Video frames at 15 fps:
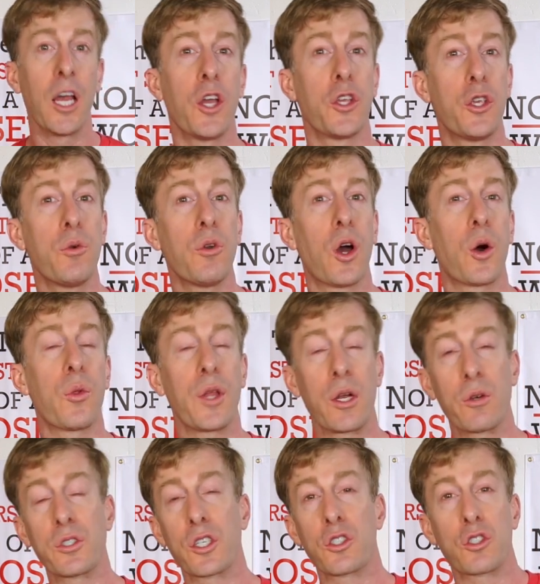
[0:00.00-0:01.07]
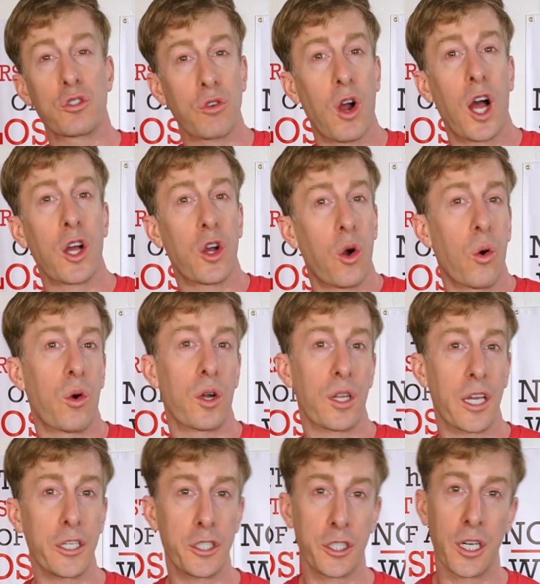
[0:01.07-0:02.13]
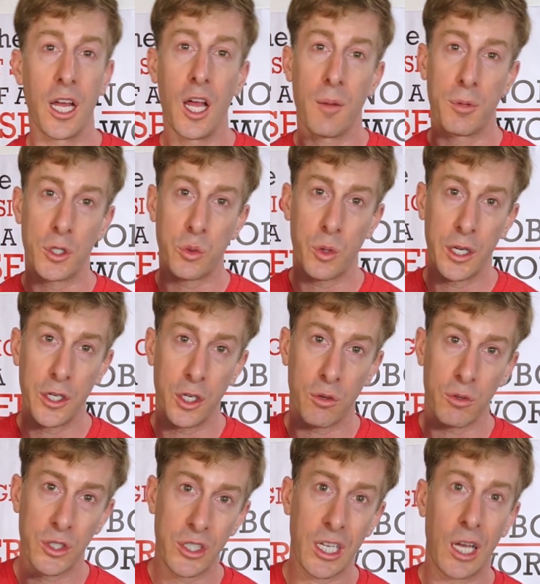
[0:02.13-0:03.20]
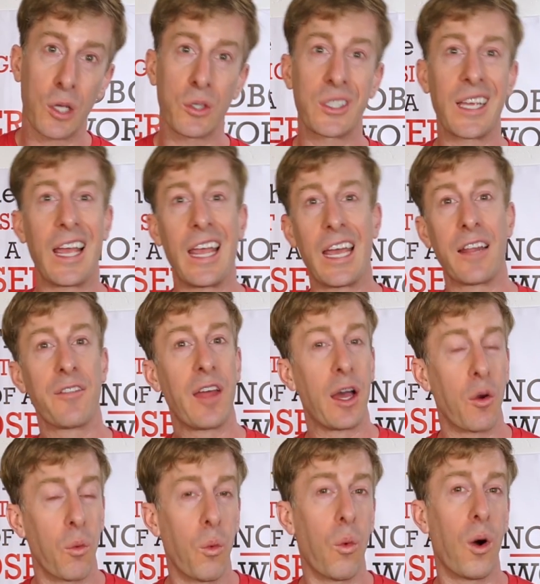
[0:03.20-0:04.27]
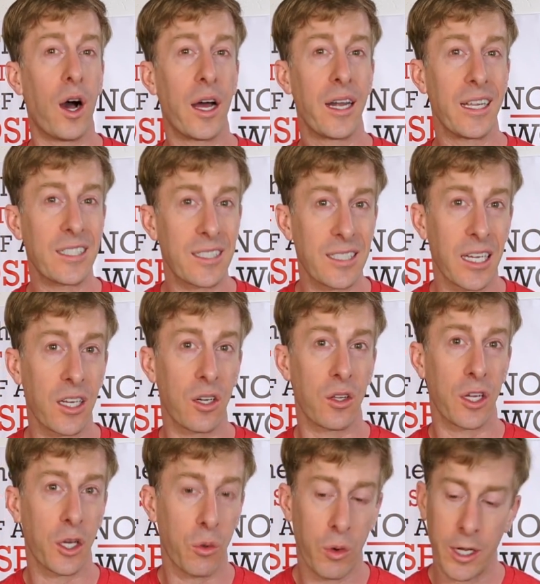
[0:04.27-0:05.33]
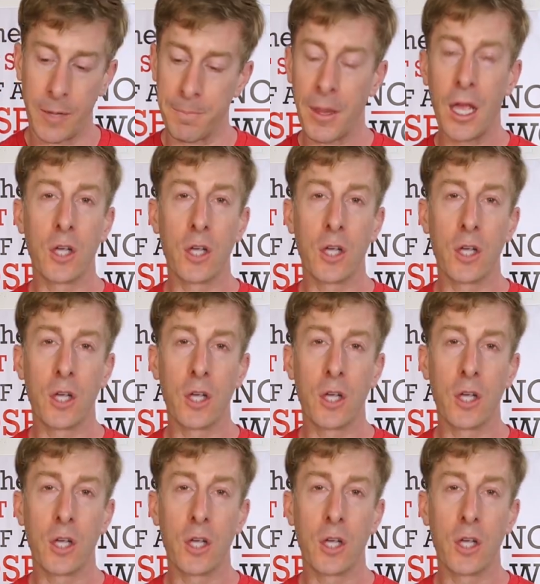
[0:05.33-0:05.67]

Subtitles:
you know there is a strong correlation between your results and that one single ingredient.